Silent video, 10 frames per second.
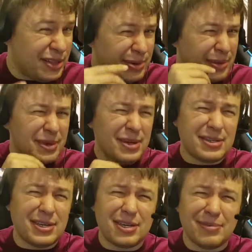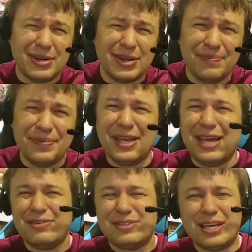they're probably going to talk about it
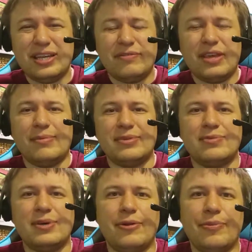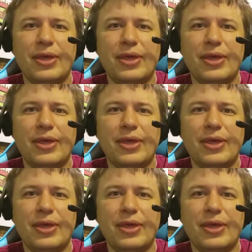outside of game as well.